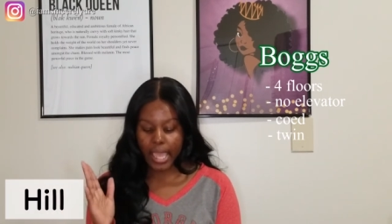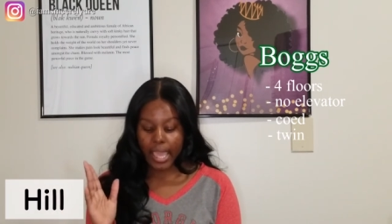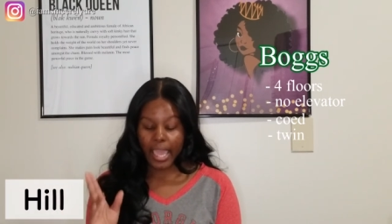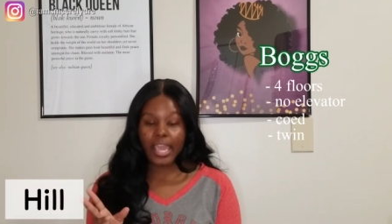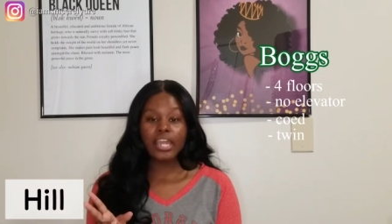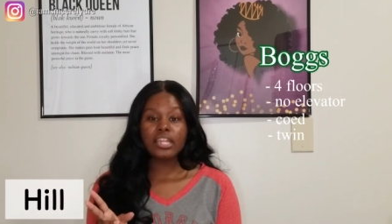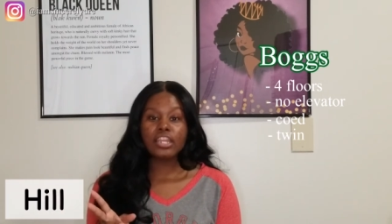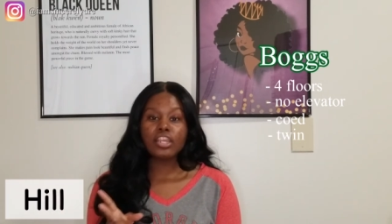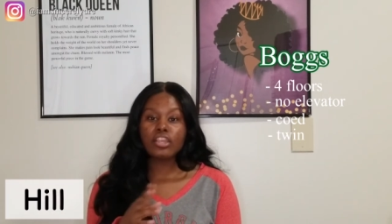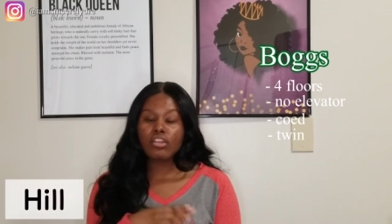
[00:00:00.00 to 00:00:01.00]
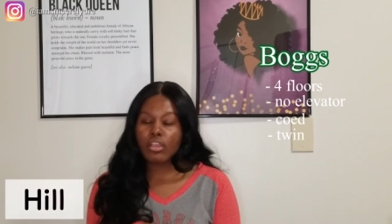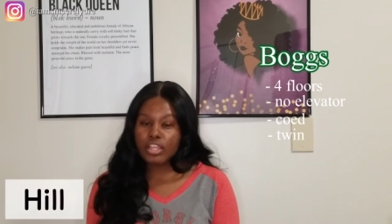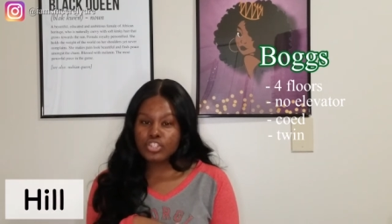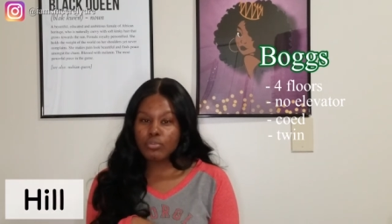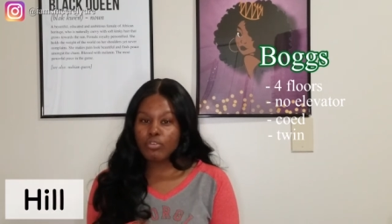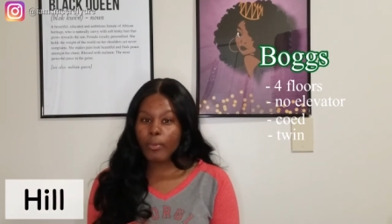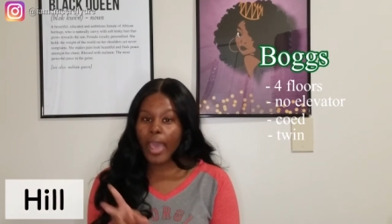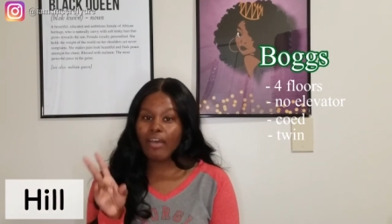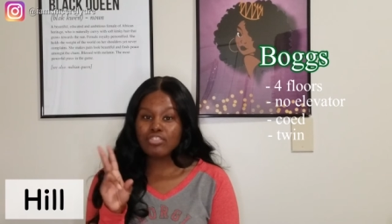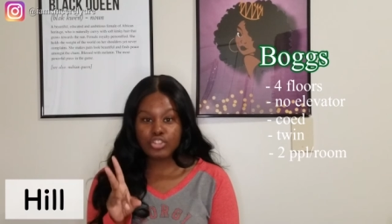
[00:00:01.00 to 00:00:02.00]
And each room will
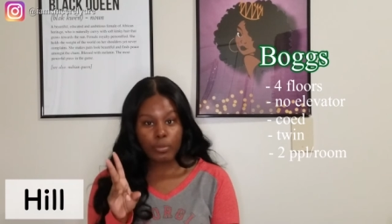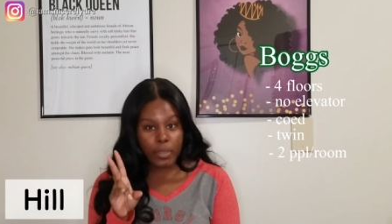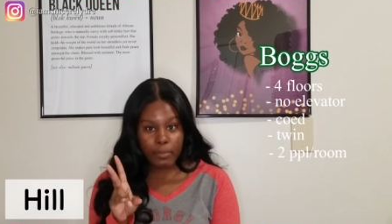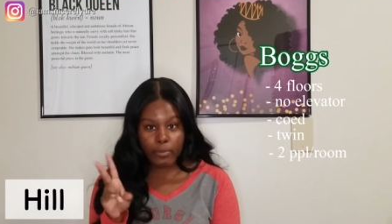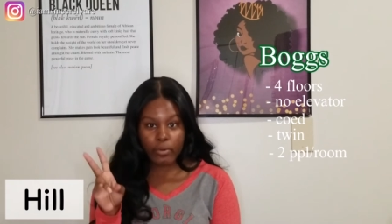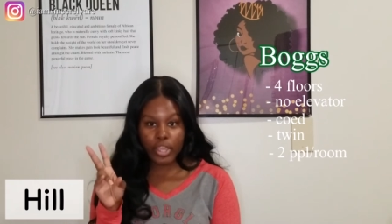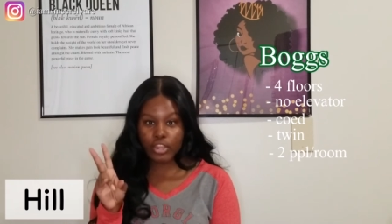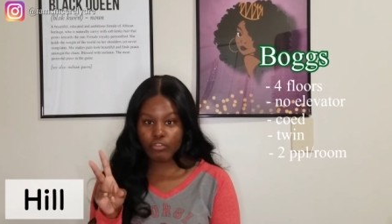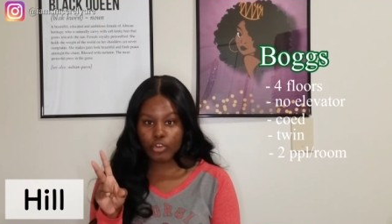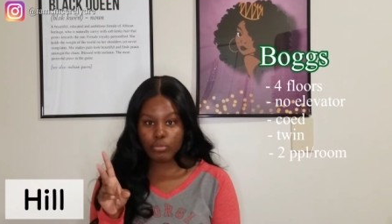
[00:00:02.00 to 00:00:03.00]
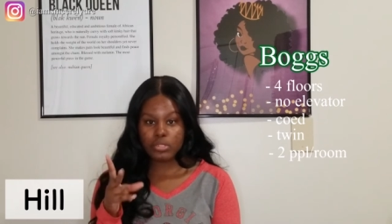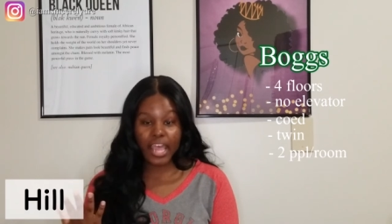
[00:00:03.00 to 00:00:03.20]
have two people in the room.